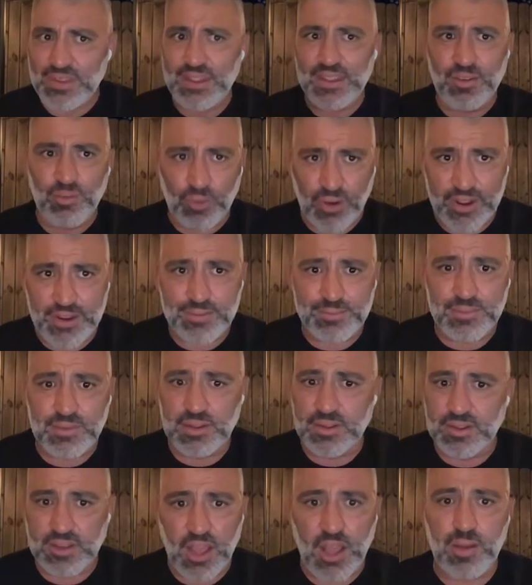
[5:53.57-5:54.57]
right?
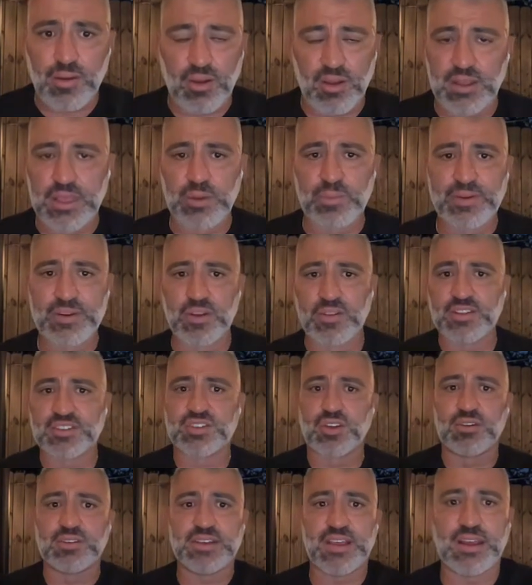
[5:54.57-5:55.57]
And we know this
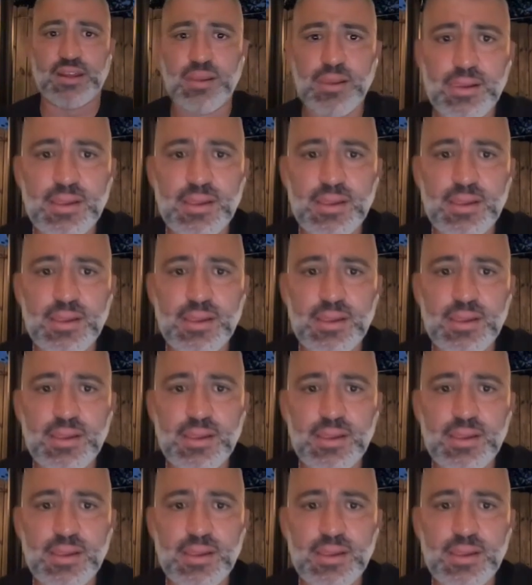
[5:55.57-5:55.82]
all day.